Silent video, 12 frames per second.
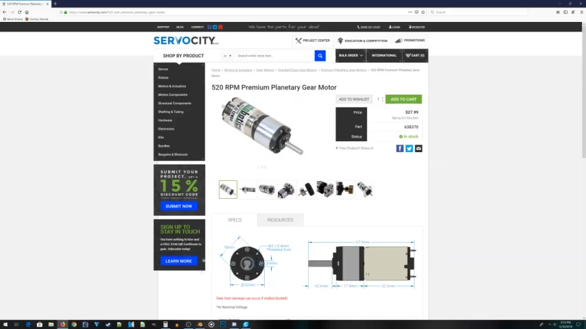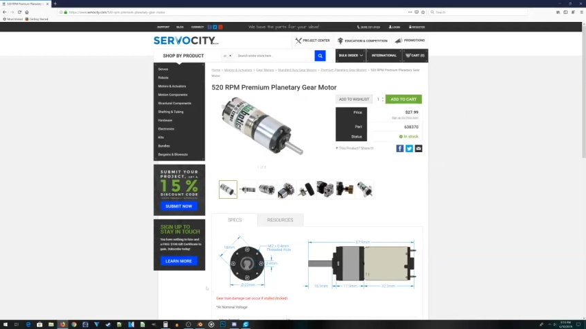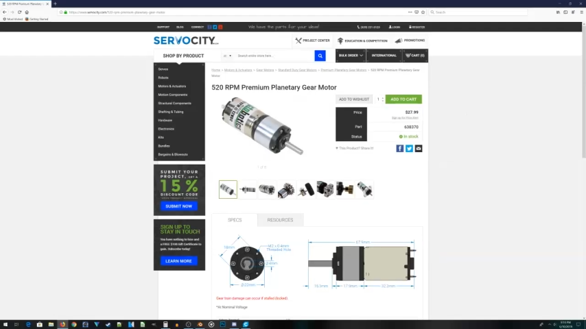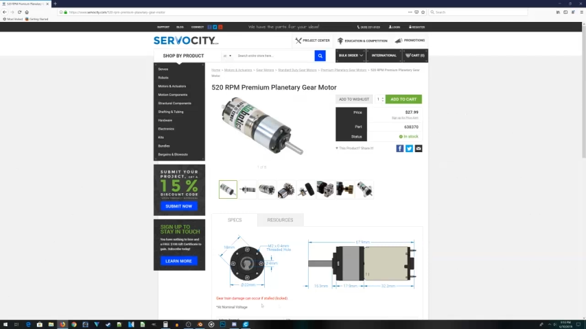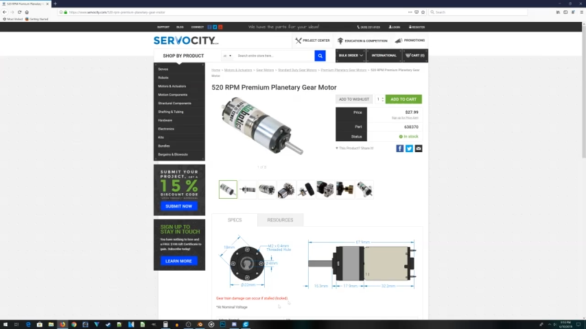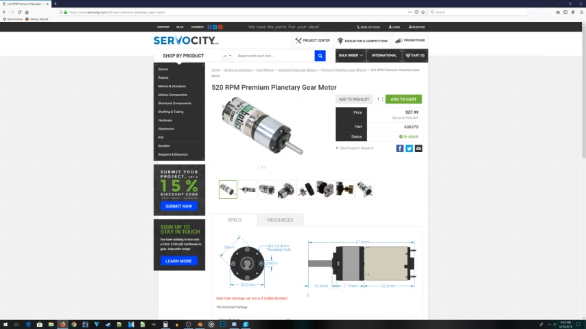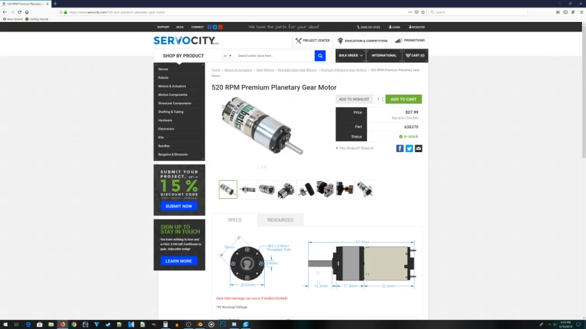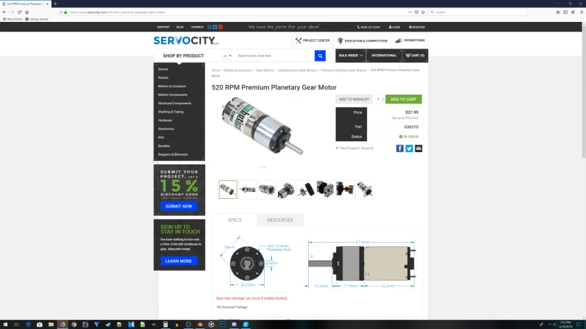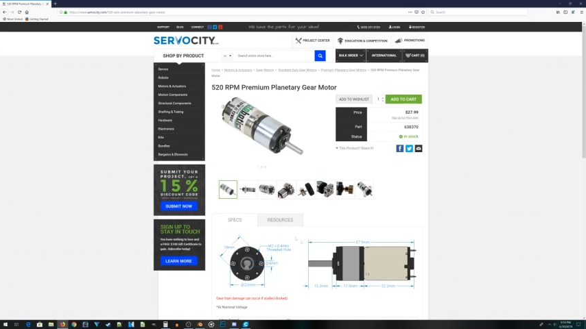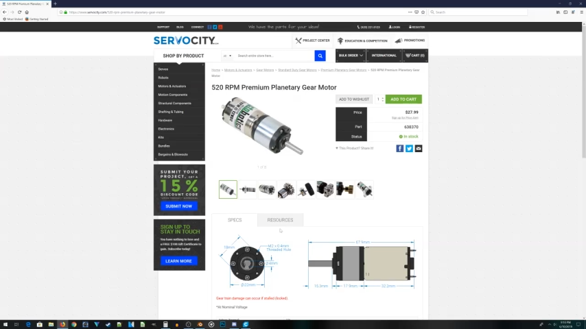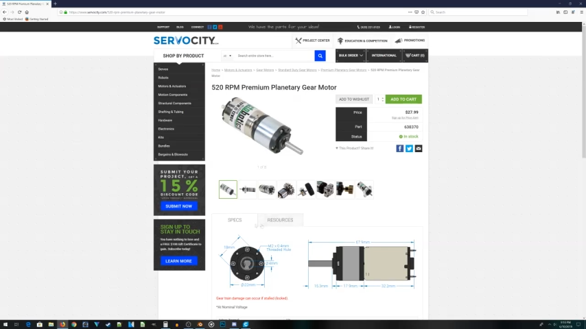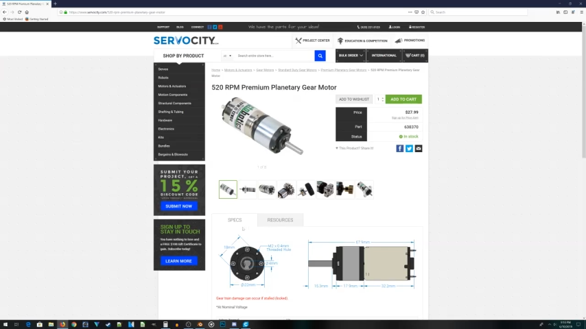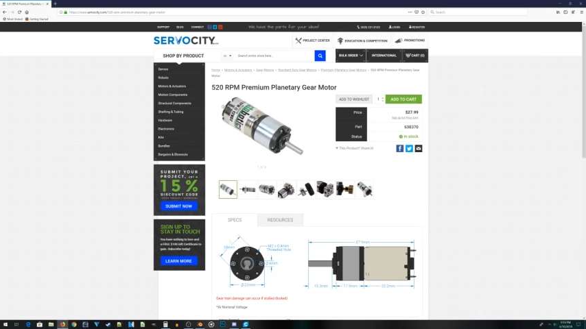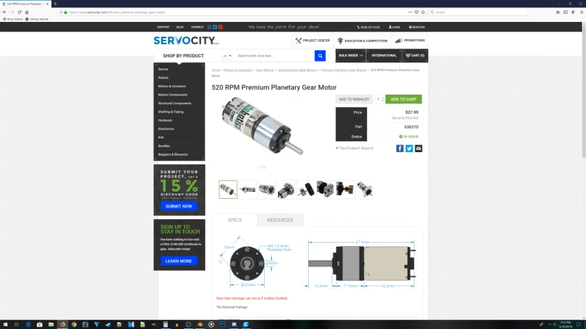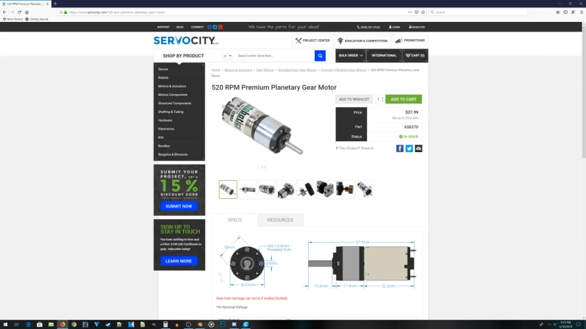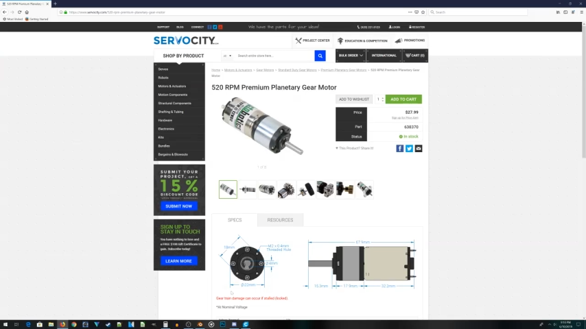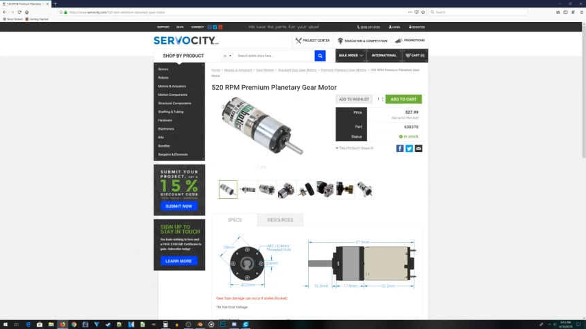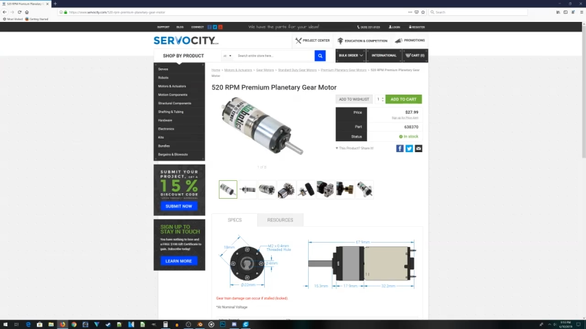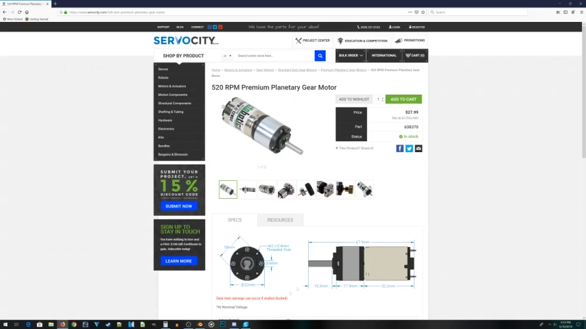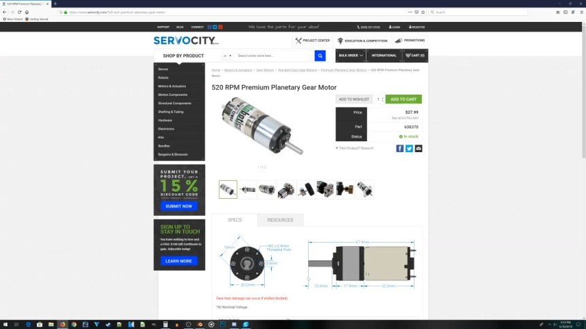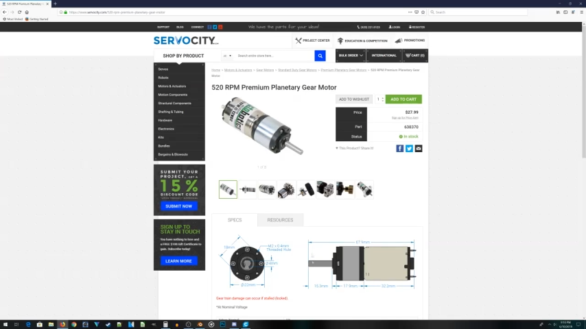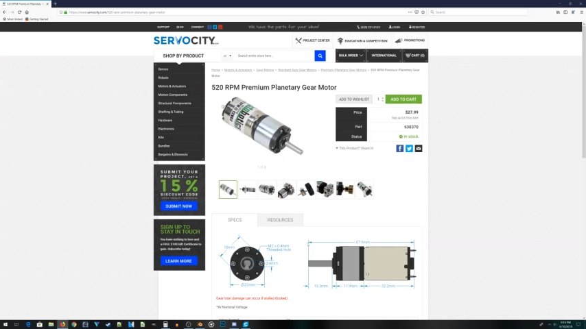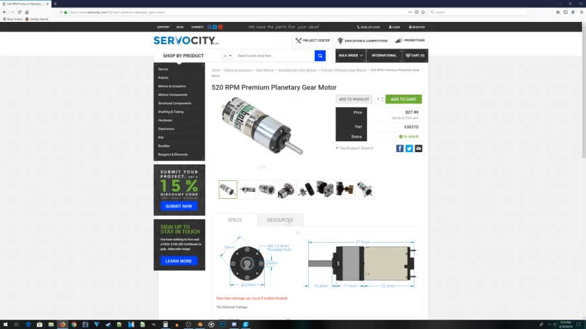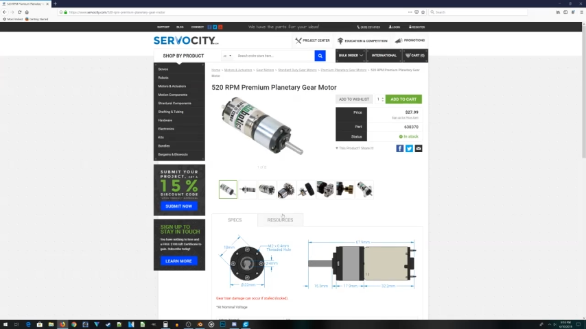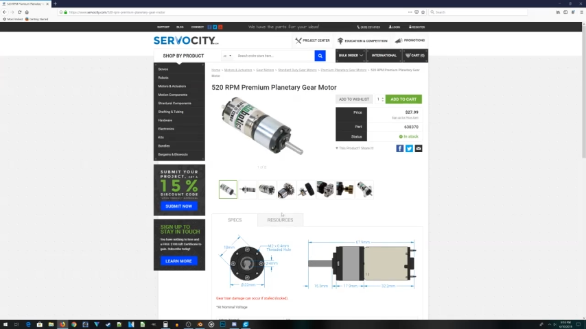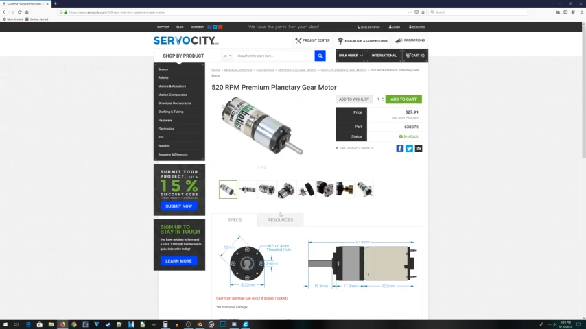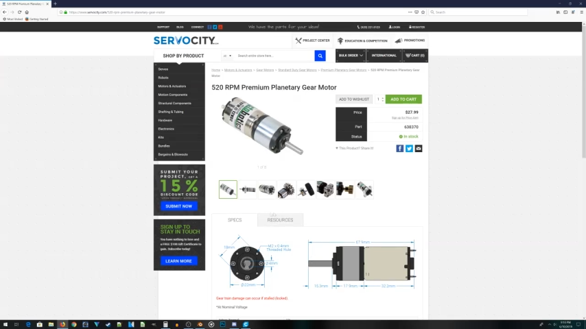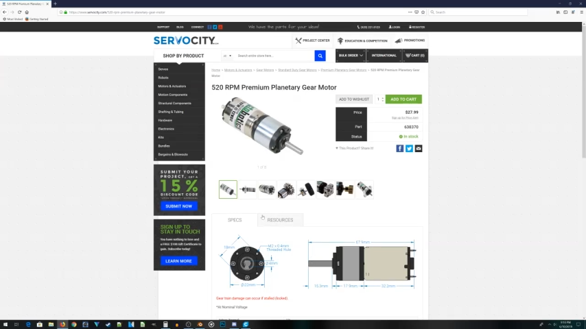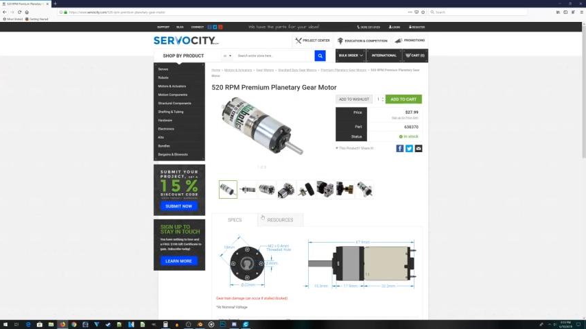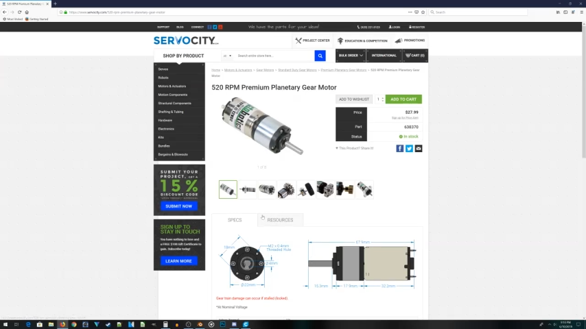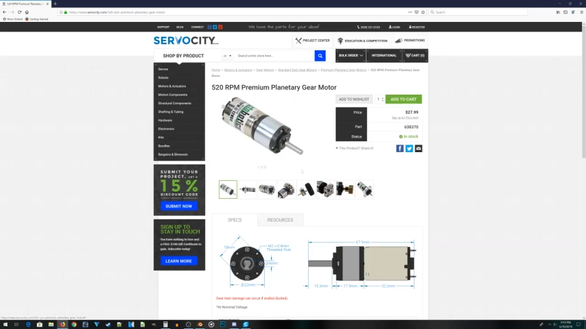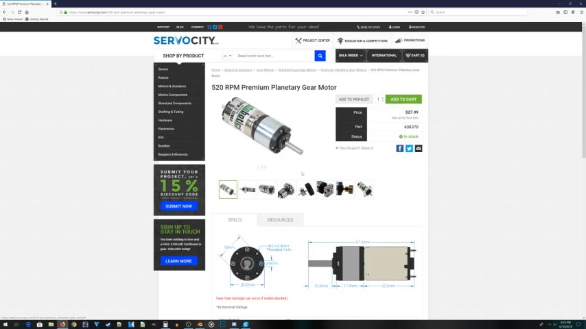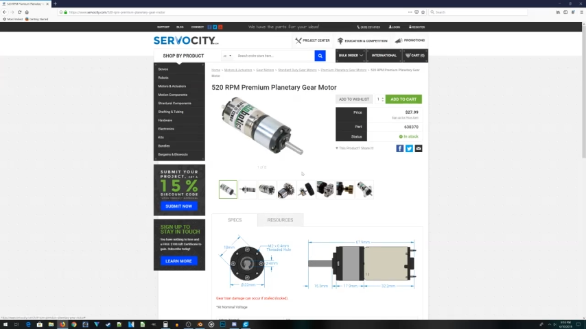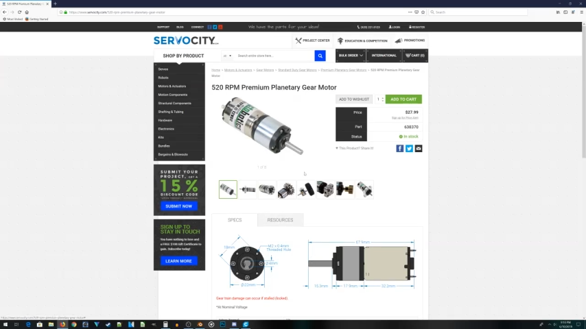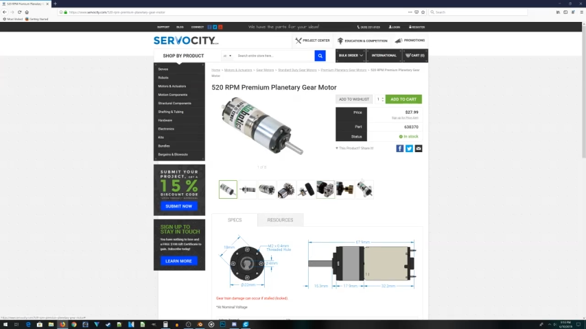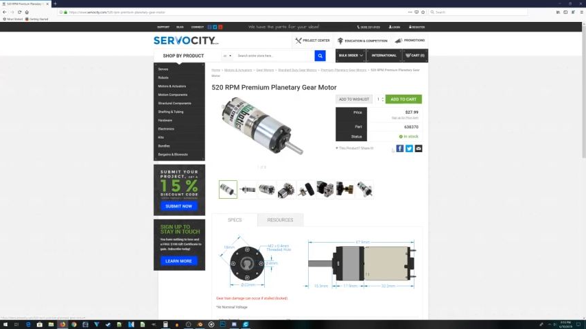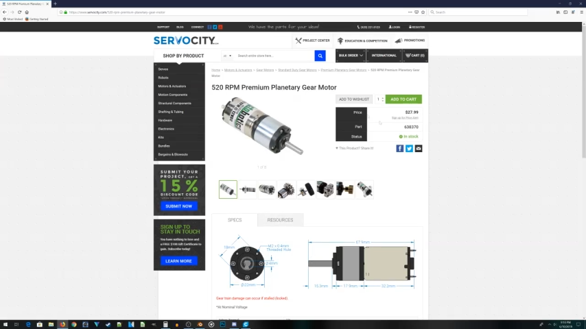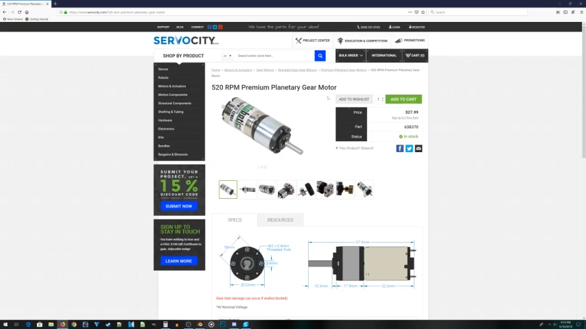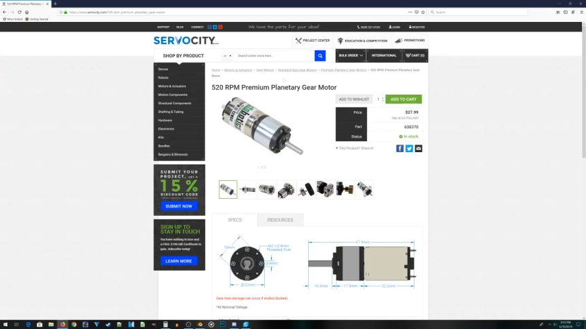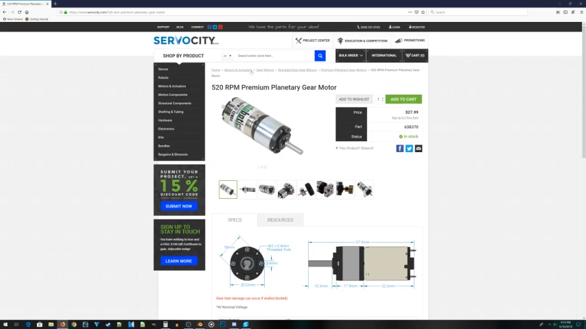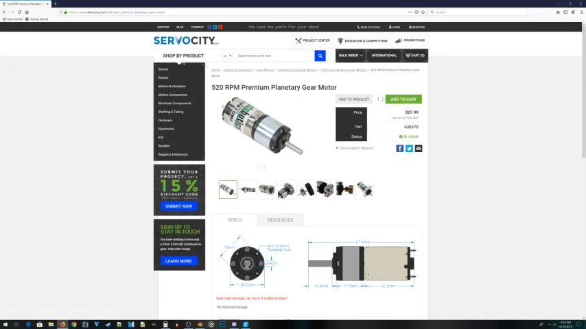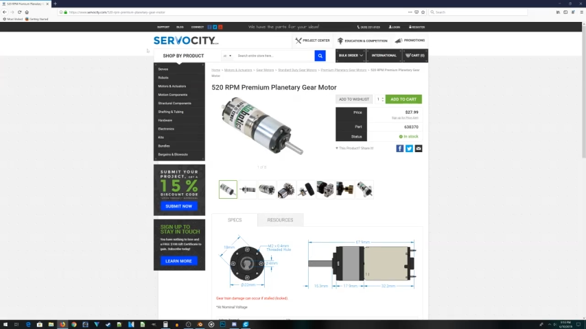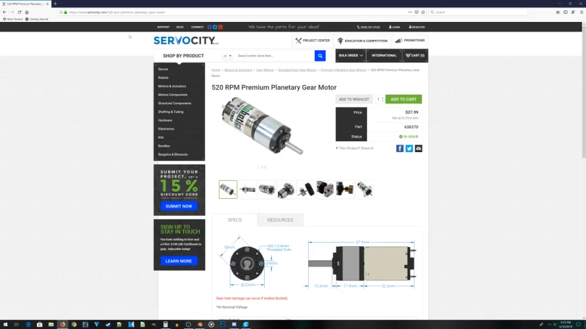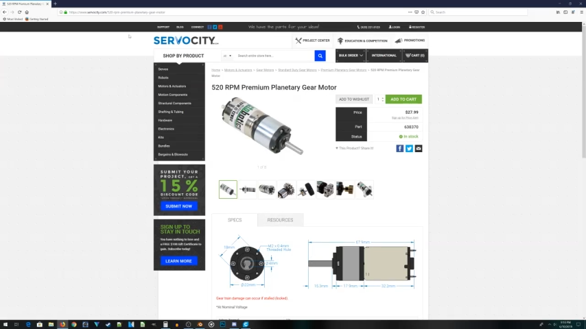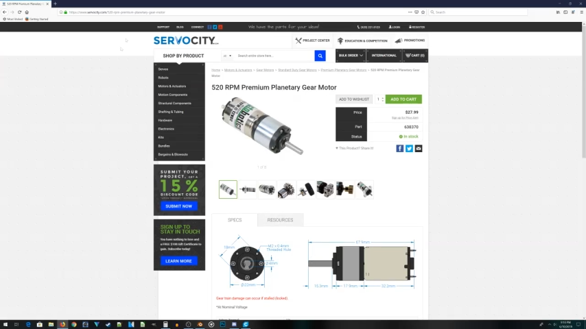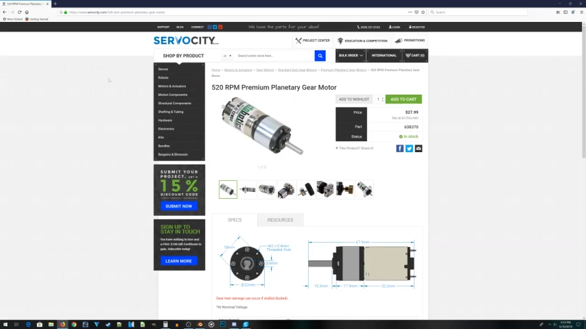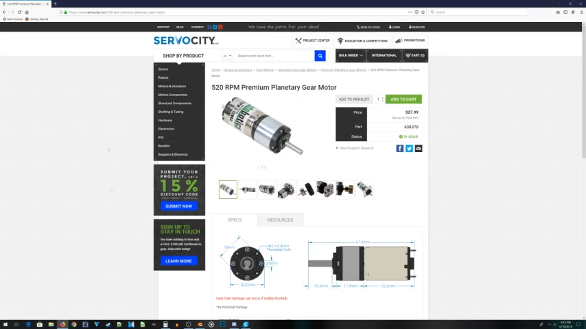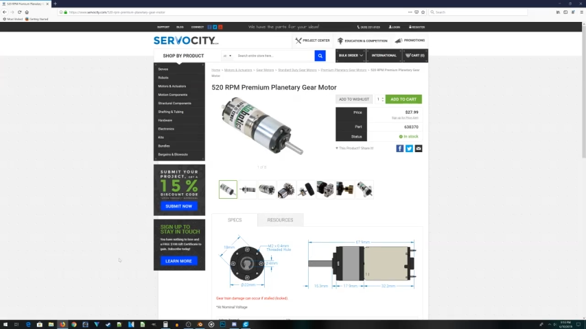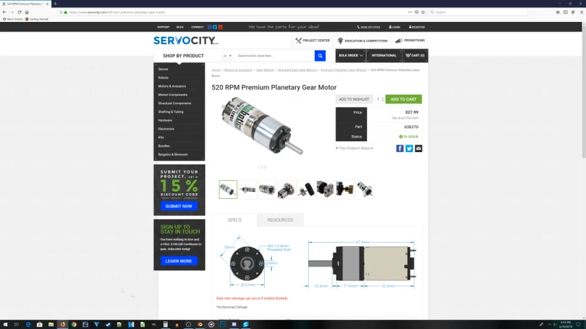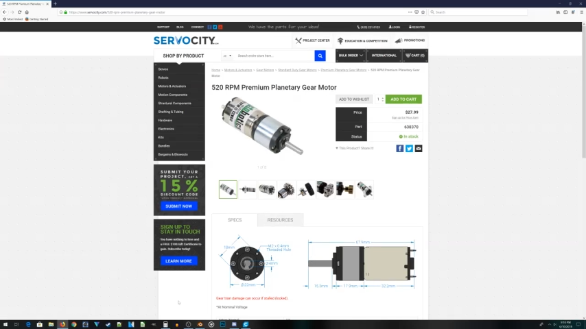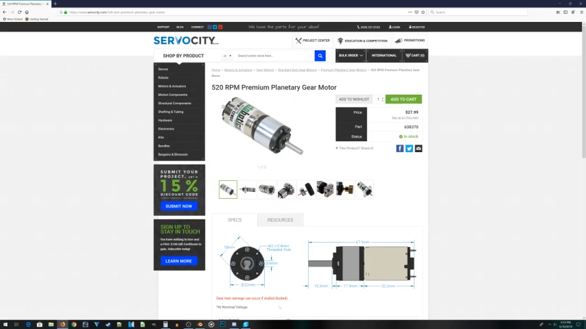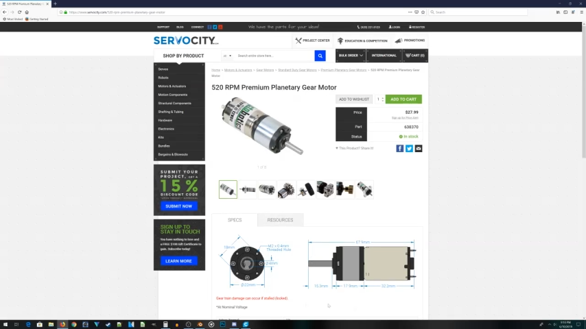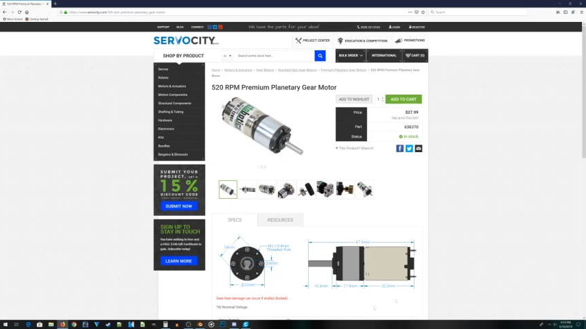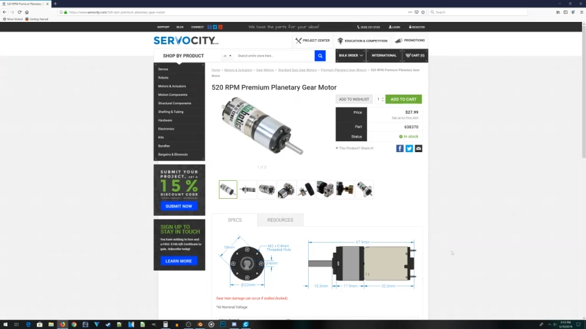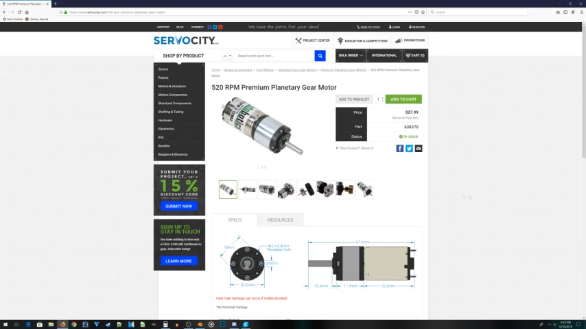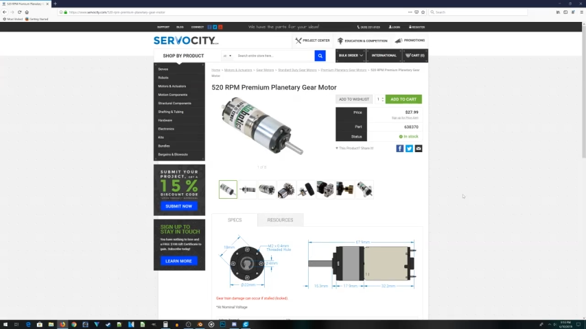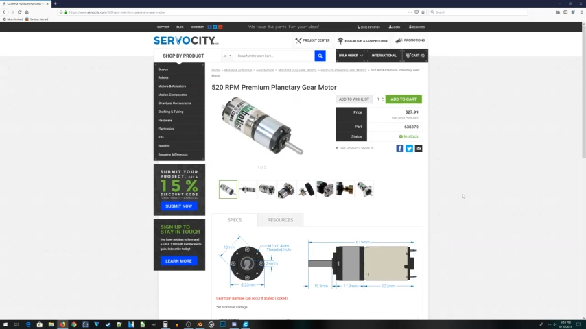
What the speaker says: (no speaker visible)